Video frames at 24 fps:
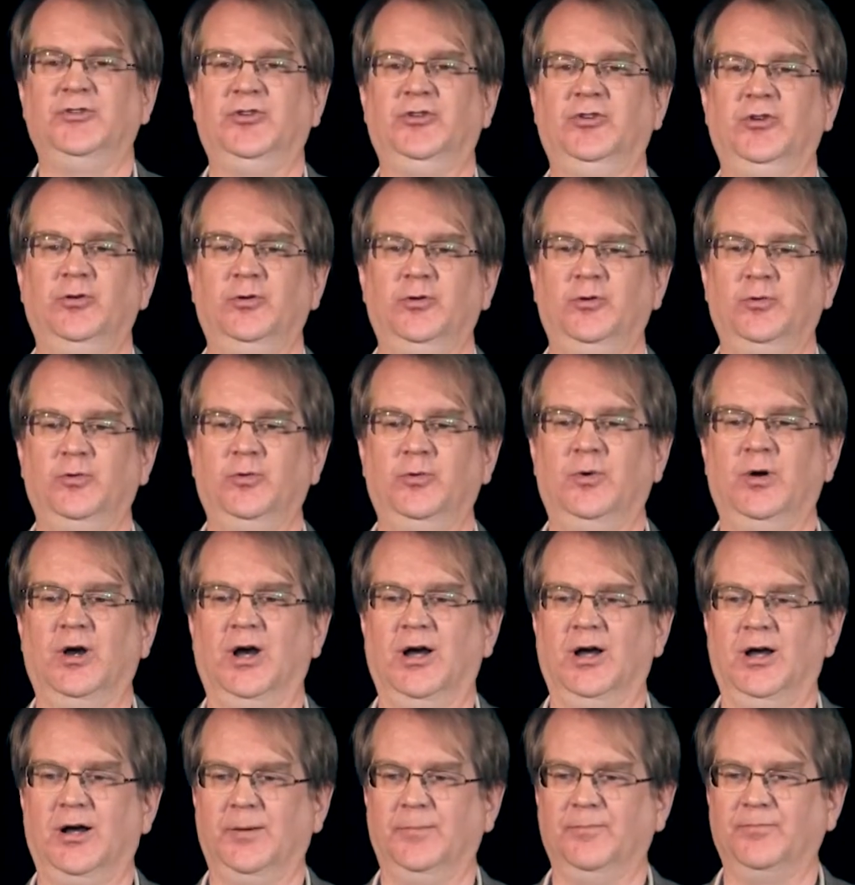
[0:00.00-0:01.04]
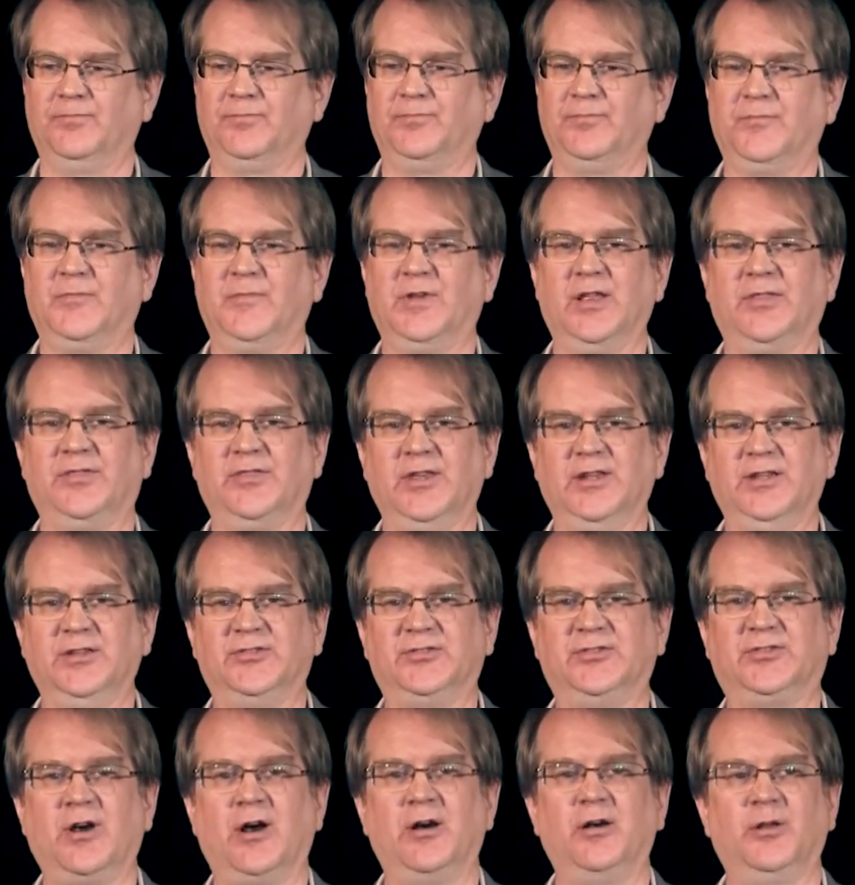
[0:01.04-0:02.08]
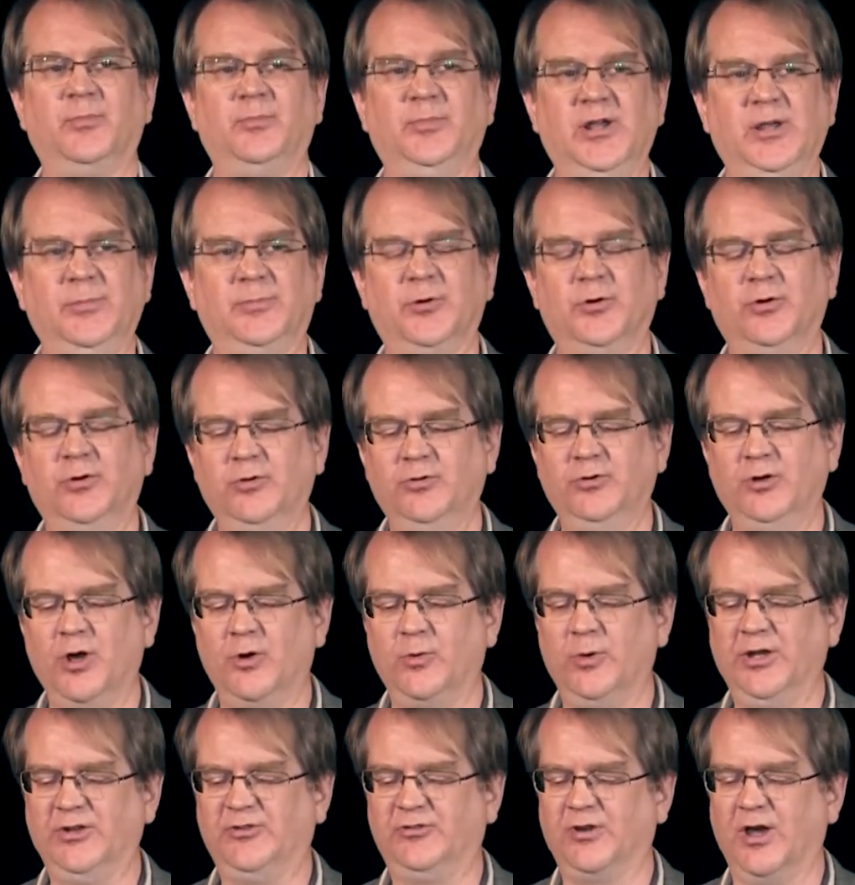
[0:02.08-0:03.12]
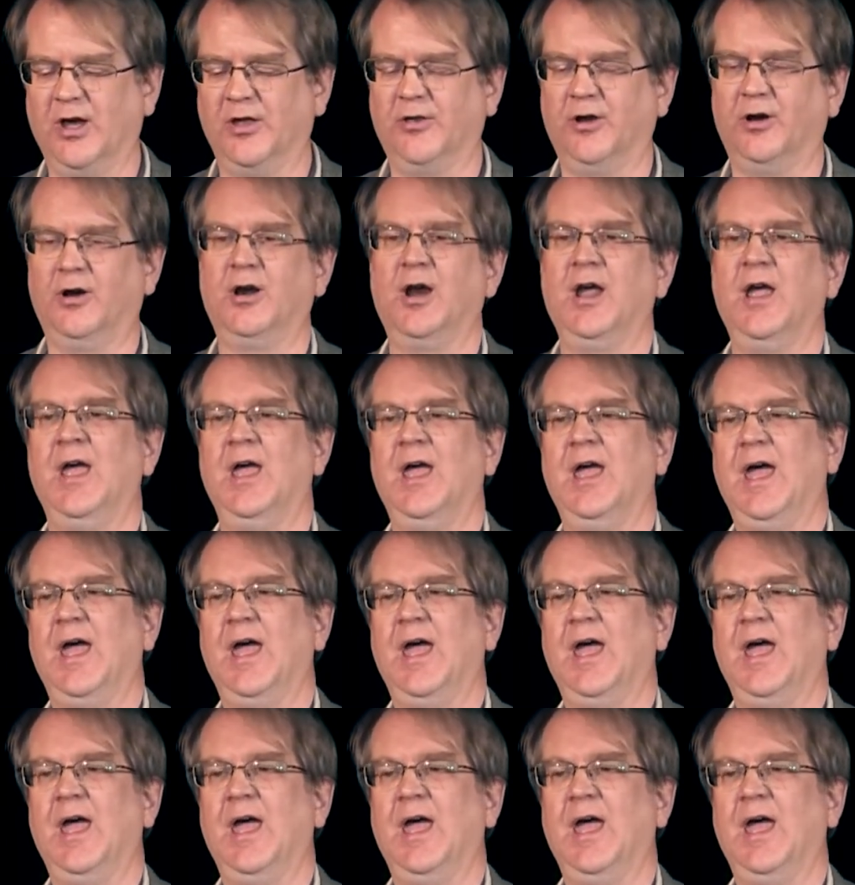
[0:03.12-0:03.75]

to get things started, people who know each other,